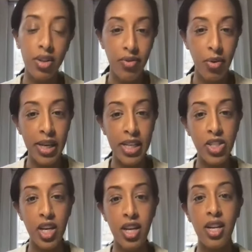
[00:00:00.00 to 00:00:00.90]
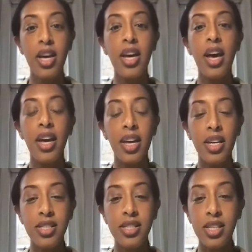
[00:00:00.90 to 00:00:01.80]
information
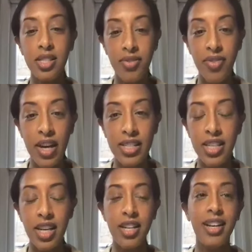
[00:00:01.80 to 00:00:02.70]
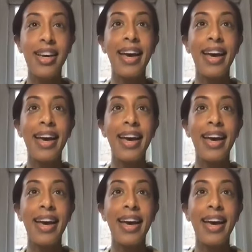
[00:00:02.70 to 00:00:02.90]
is affected.